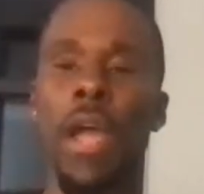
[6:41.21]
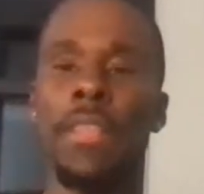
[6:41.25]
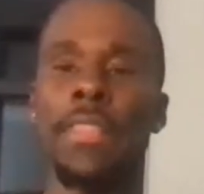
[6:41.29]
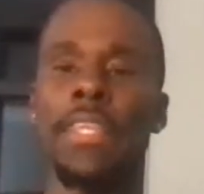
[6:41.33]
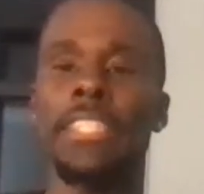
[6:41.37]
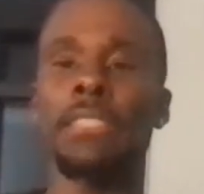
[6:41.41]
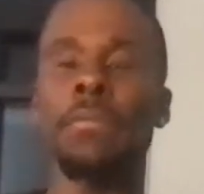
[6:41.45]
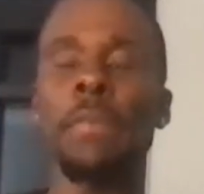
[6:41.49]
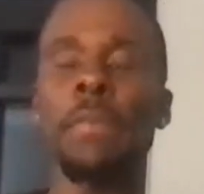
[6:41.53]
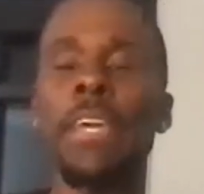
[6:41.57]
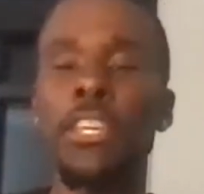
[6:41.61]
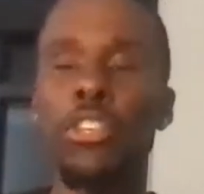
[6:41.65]
That's
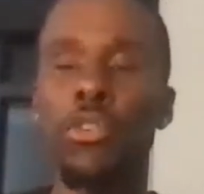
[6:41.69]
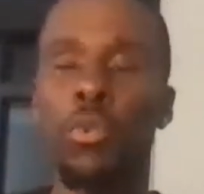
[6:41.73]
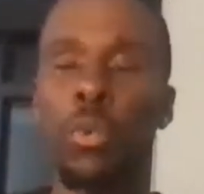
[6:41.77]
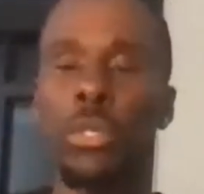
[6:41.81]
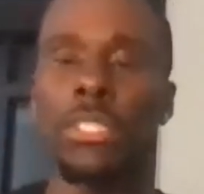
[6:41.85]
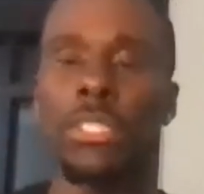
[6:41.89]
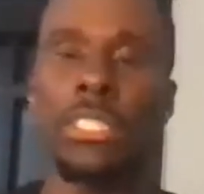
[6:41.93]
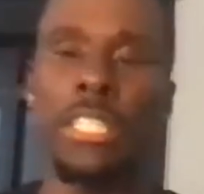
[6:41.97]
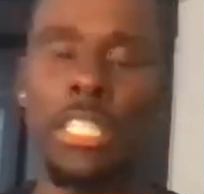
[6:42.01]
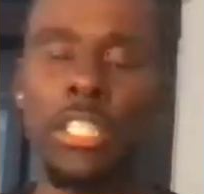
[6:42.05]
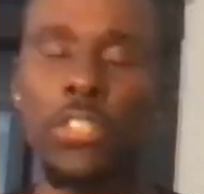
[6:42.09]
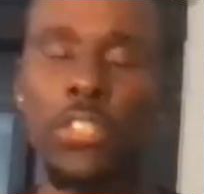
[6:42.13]
making you a
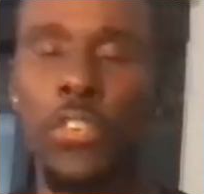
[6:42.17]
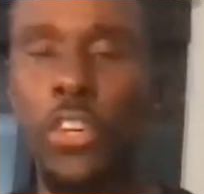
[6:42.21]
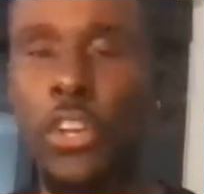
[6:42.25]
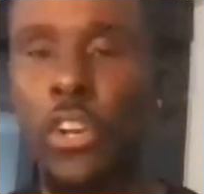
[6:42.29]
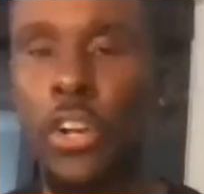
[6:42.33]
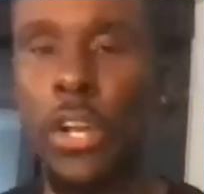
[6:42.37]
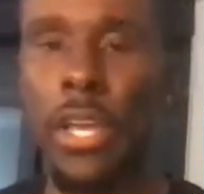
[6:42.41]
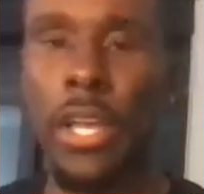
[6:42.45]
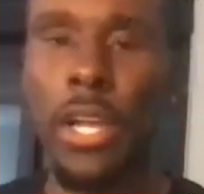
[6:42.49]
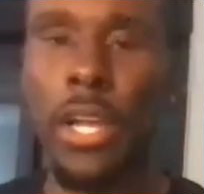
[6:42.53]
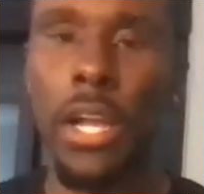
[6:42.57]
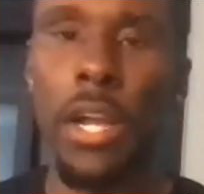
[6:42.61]
6-figure
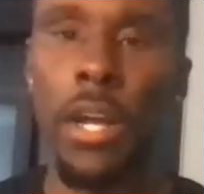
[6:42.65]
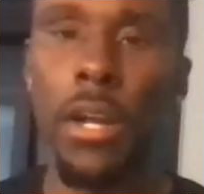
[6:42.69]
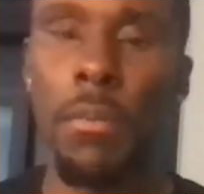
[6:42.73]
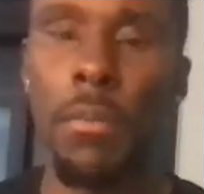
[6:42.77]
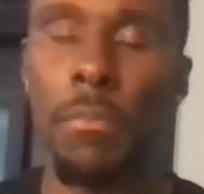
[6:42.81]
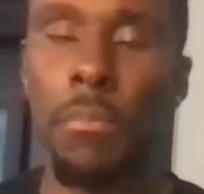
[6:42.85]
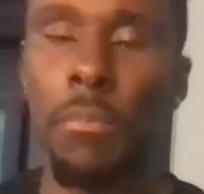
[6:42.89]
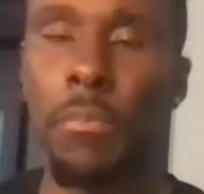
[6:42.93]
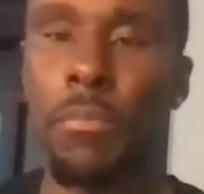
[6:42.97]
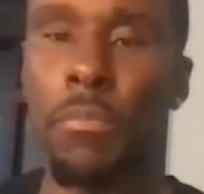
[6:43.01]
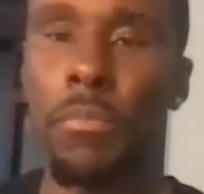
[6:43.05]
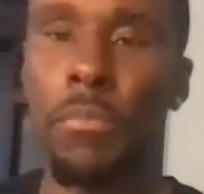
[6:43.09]

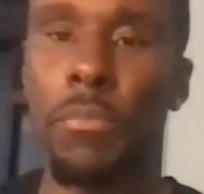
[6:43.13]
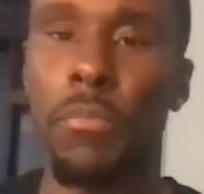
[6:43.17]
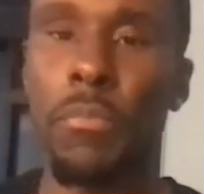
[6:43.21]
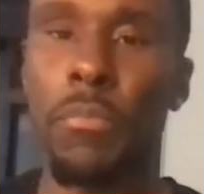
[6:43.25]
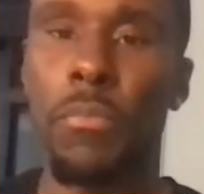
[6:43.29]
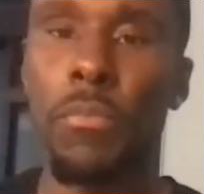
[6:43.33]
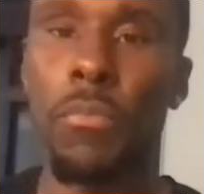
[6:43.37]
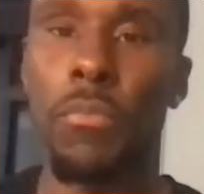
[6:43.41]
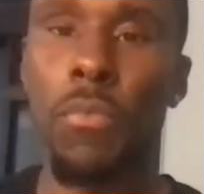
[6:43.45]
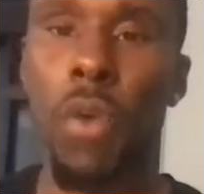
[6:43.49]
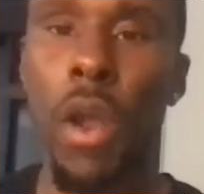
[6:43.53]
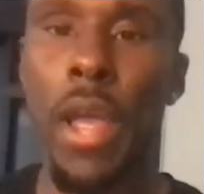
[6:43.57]
income,
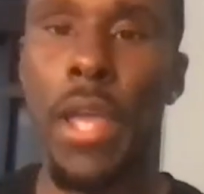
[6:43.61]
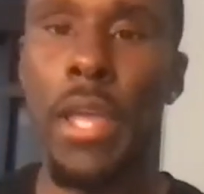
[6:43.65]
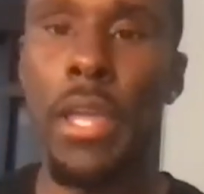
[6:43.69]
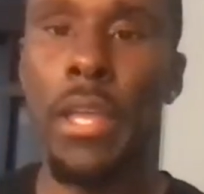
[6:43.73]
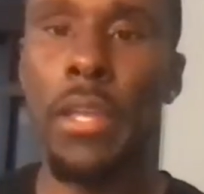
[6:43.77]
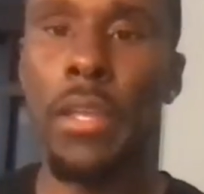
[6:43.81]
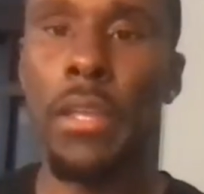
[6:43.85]
right?